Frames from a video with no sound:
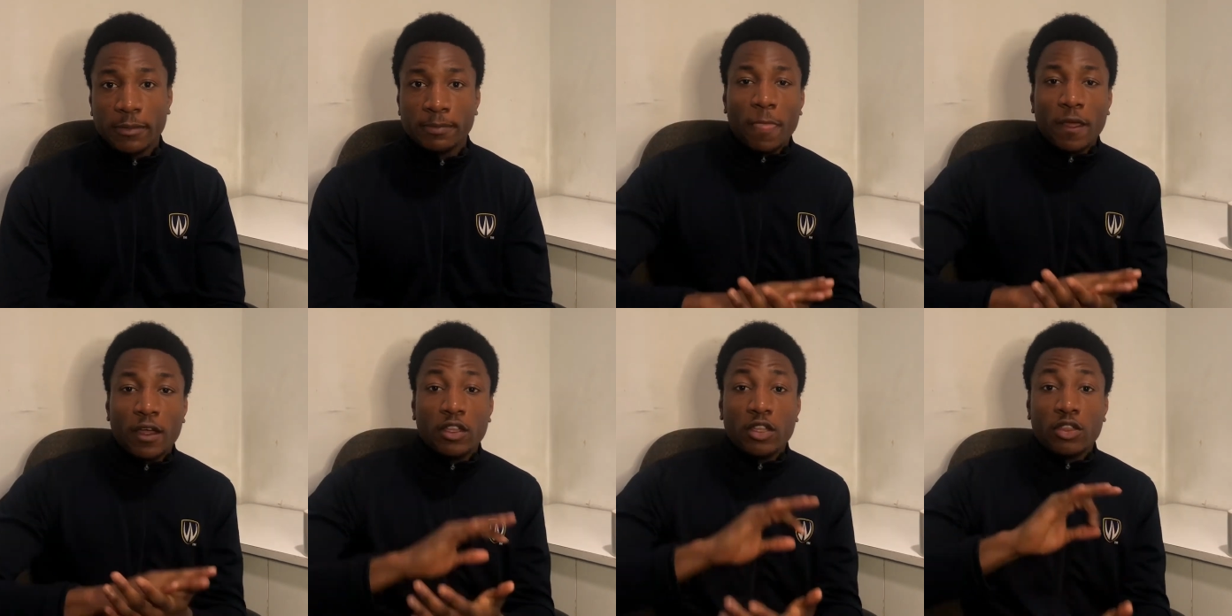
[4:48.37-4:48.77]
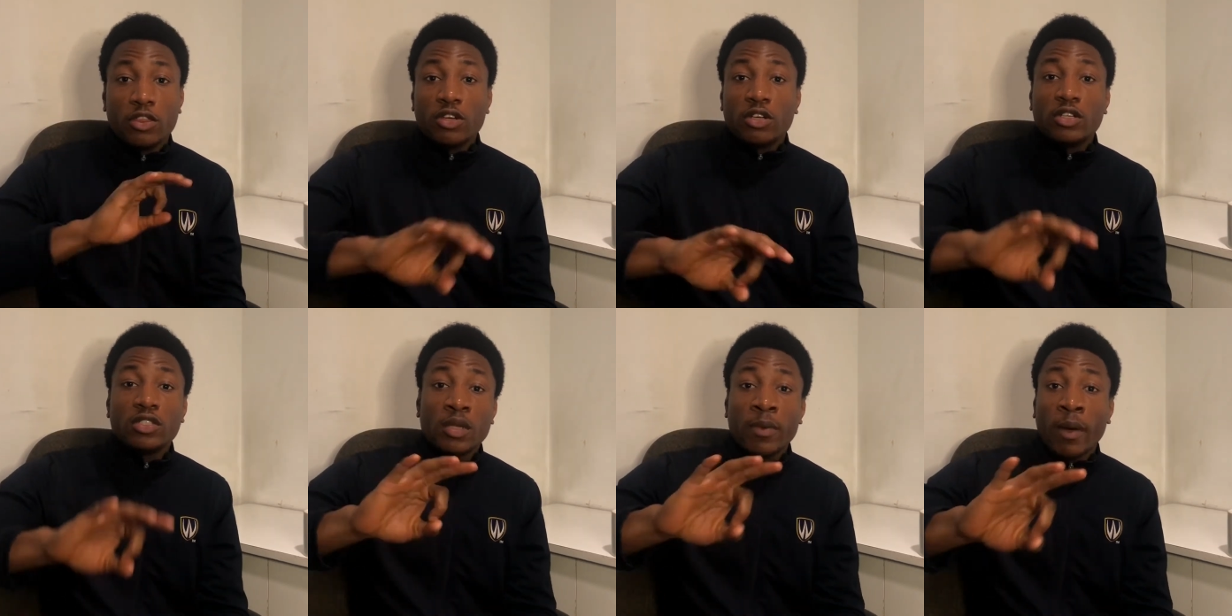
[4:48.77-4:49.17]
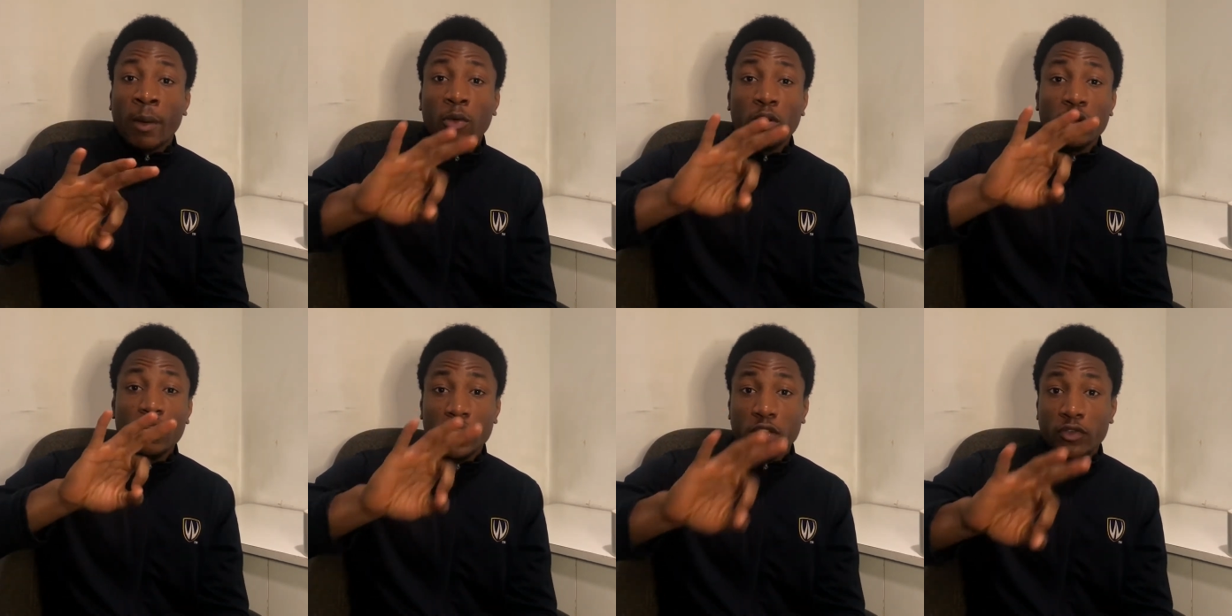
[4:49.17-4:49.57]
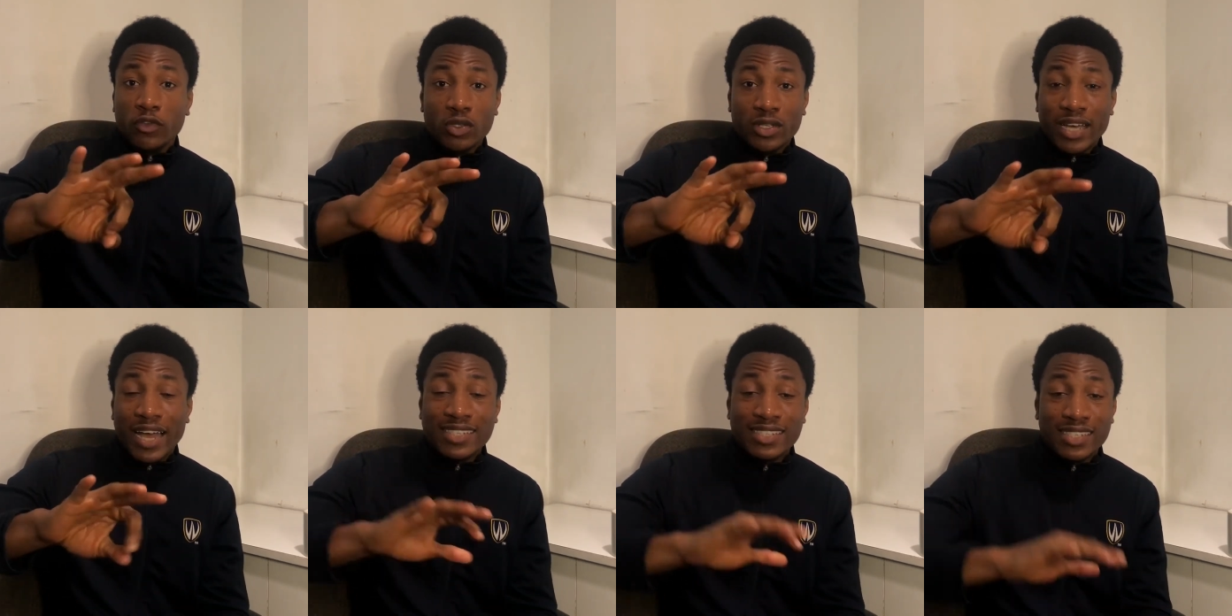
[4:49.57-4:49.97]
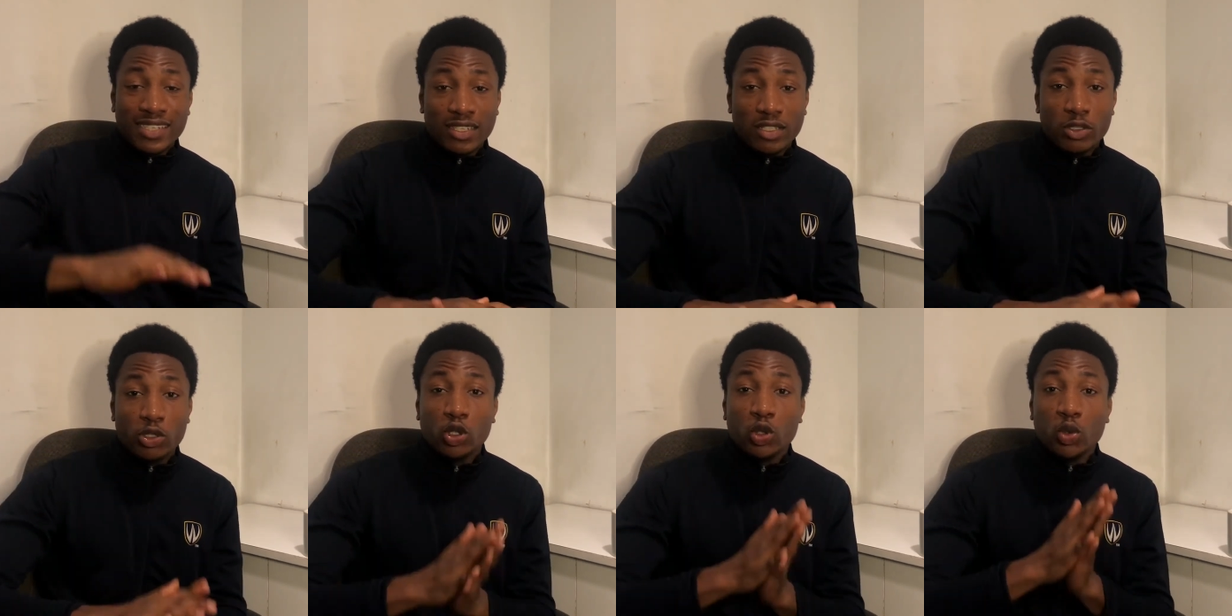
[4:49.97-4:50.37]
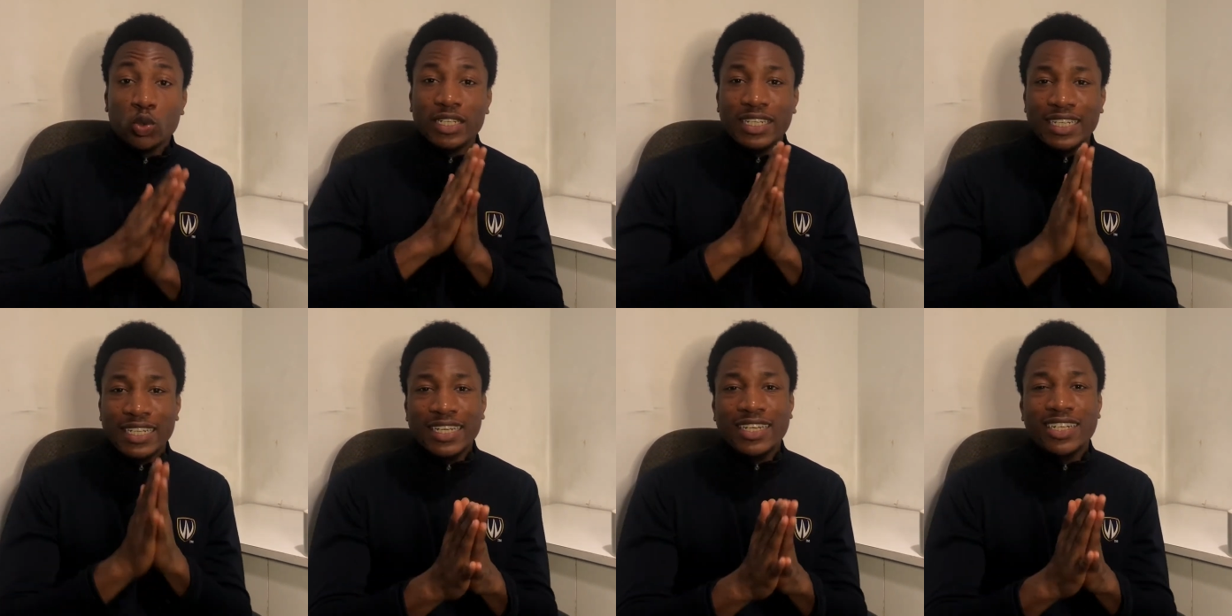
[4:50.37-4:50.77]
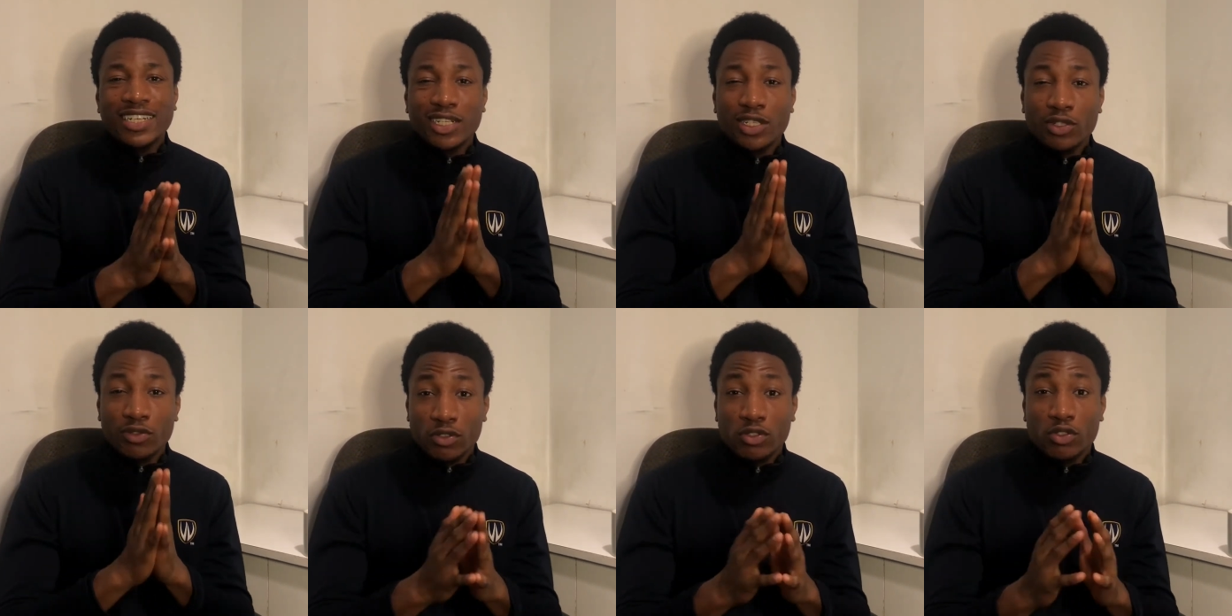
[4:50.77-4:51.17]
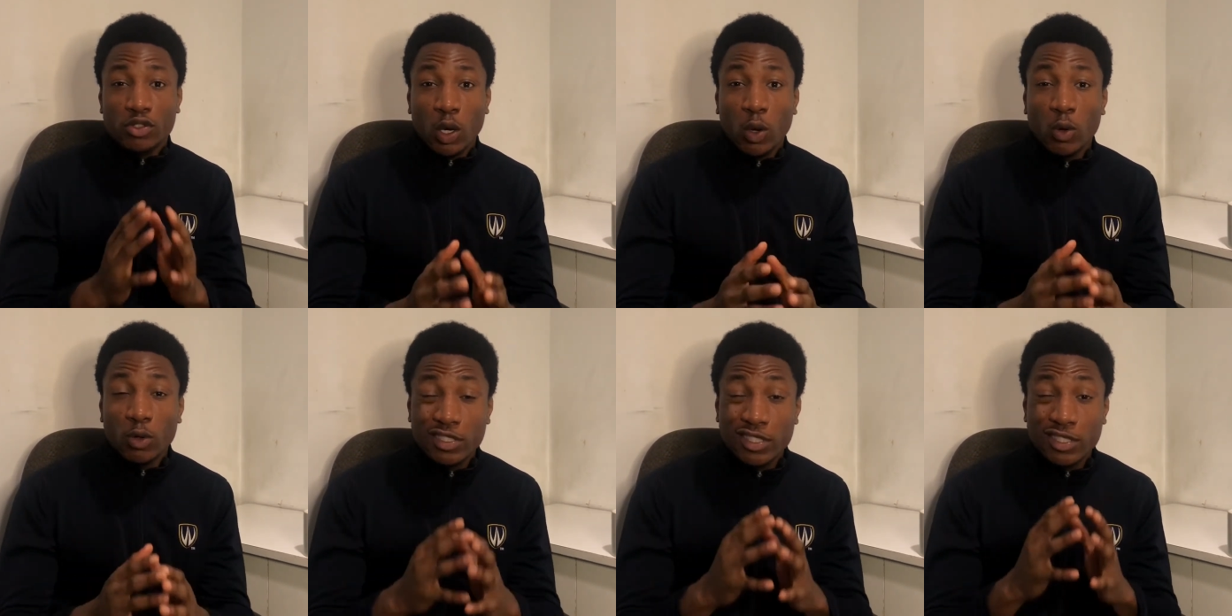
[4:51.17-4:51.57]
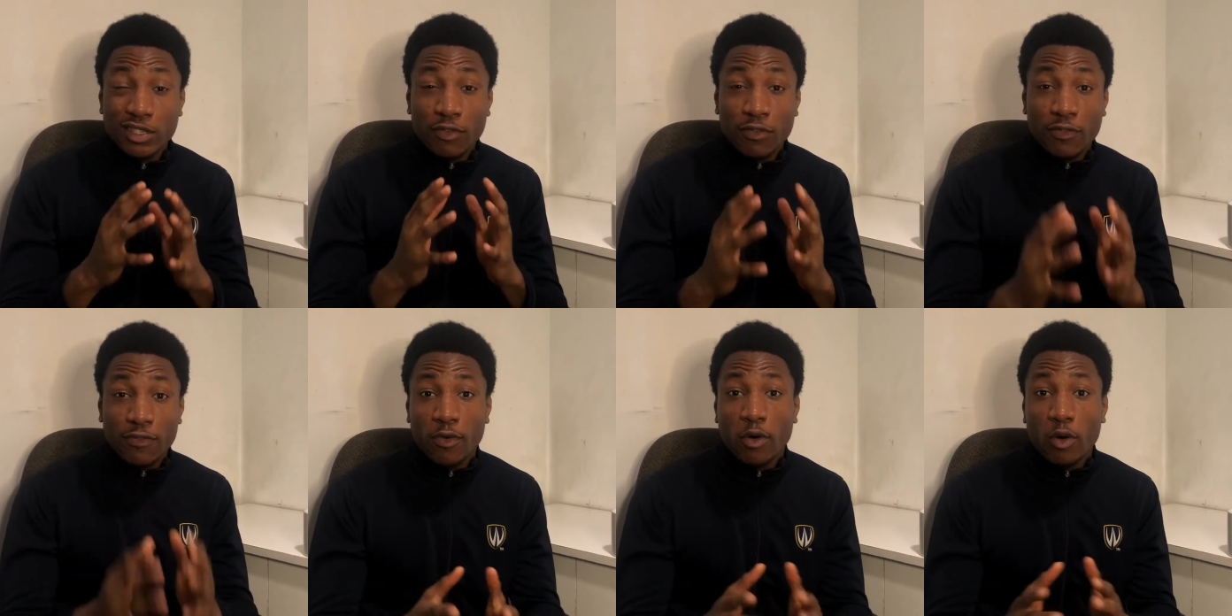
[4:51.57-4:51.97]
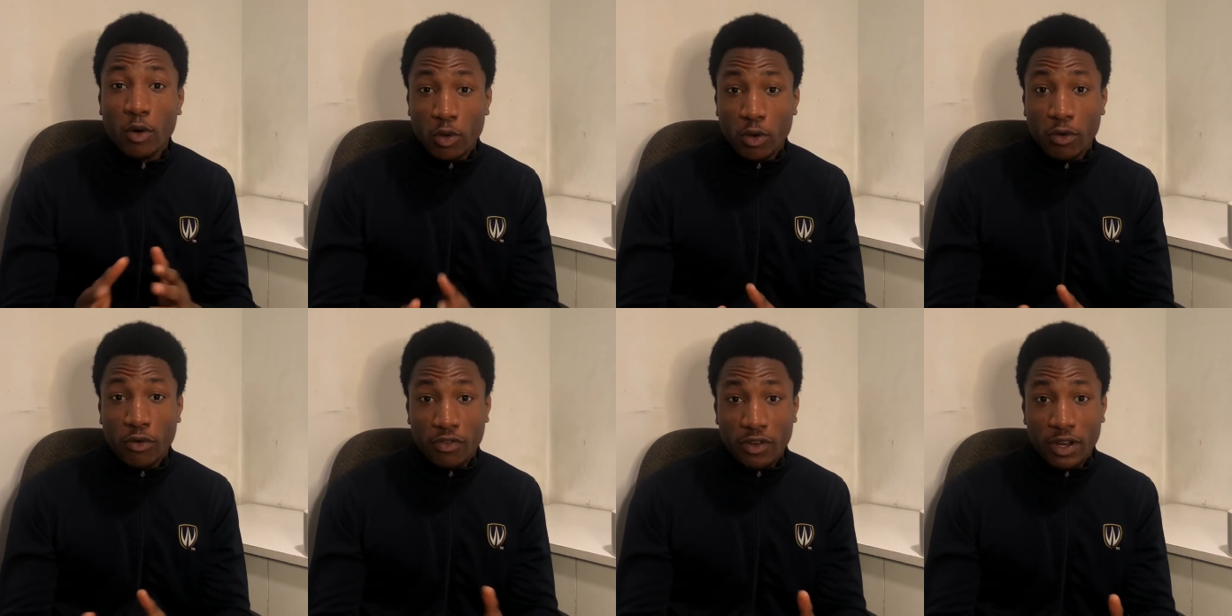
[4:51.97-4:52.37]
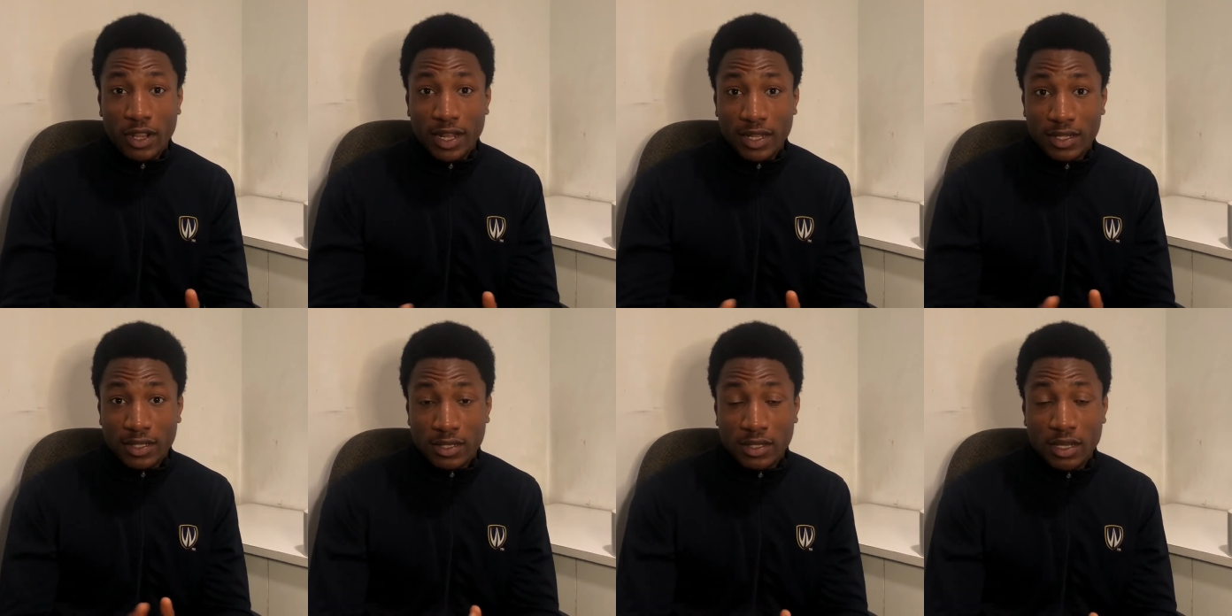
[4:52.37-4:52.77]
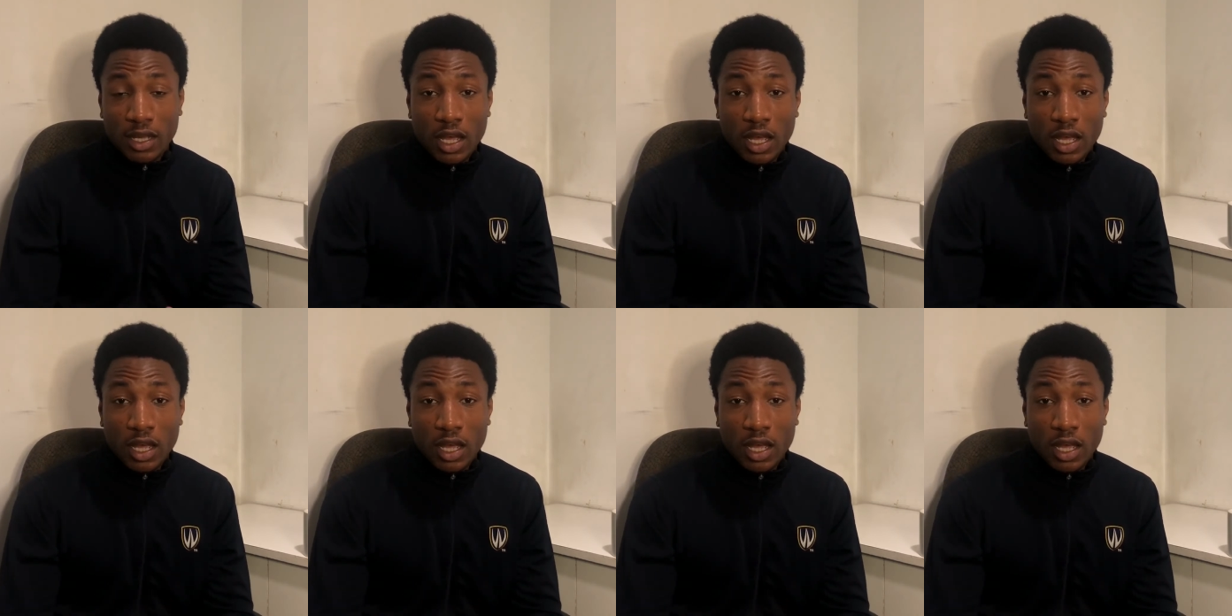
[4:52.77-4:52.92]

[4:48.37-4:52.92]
The third tip I'm going to give you guys is you need results for your freelance,